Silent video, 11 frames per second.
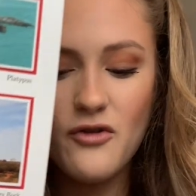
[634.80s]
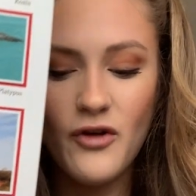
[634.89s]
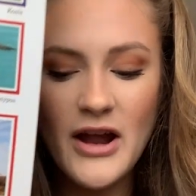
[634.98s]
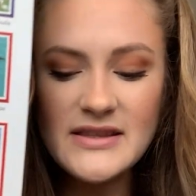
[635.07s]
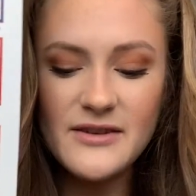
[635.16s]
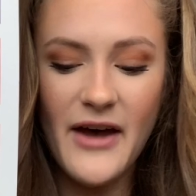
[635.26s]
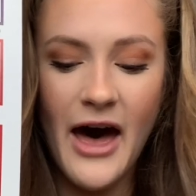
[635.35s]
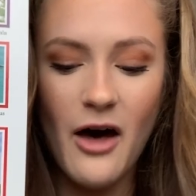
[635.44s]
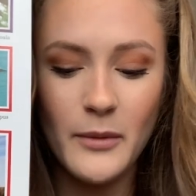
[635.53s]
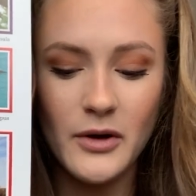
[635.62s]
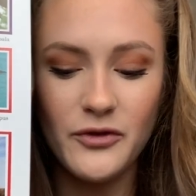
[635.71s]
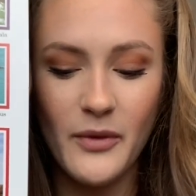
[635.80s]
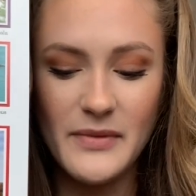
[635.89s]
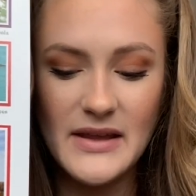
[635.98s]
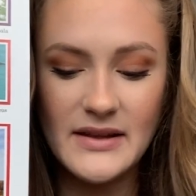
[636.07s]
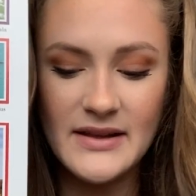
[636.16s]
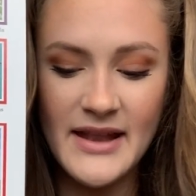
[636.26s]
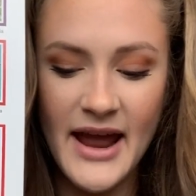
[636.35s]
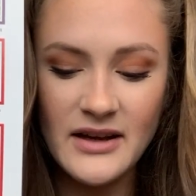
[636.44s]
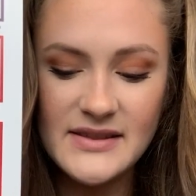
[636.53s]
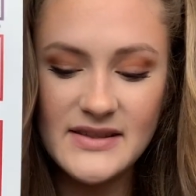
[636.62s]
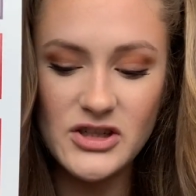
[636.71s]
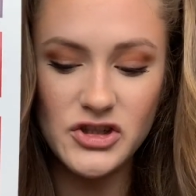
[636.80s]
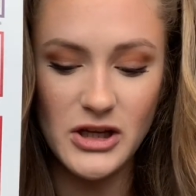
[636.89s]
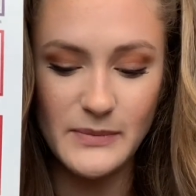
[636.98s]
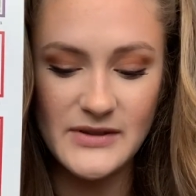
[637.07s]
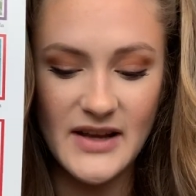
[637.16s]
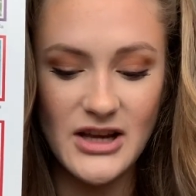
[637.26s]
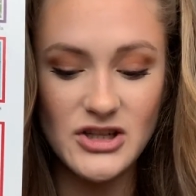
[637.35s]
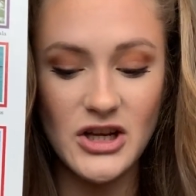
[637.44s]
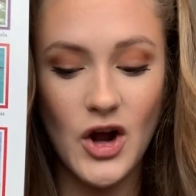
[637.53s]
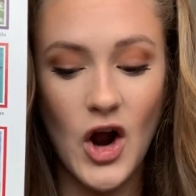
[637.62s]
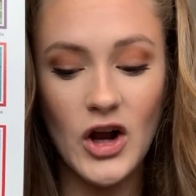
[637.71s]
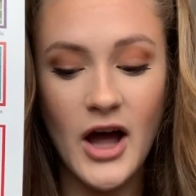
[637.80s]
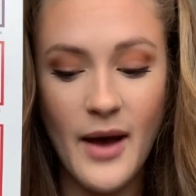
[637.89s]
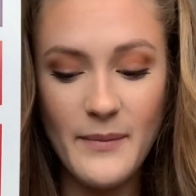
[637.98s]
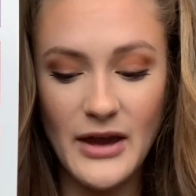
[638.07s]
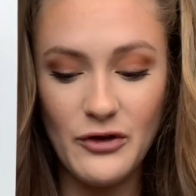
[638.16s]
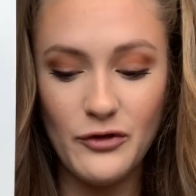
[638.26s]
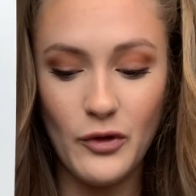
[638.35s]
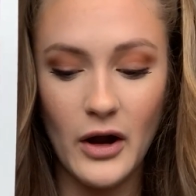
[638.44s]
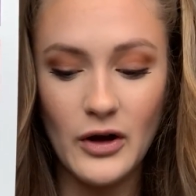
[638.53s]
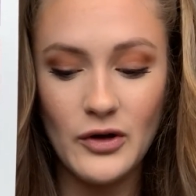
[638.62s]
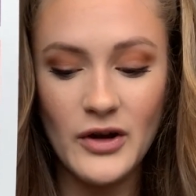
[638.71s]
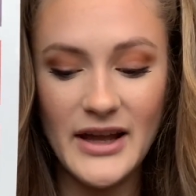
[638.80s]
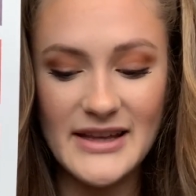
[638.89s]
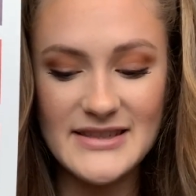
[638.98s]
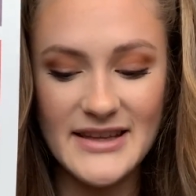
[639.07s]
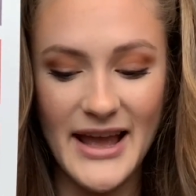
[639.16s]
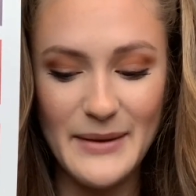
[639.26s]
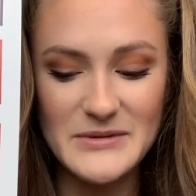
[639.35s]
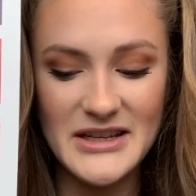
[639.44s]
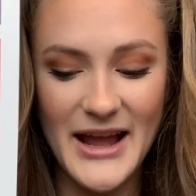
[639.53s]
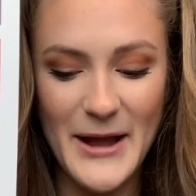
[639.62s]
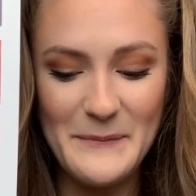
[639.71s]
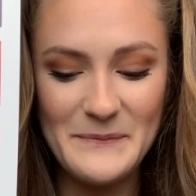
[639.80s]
Friends of Albert from the next sheep station are coming for a cricket game today.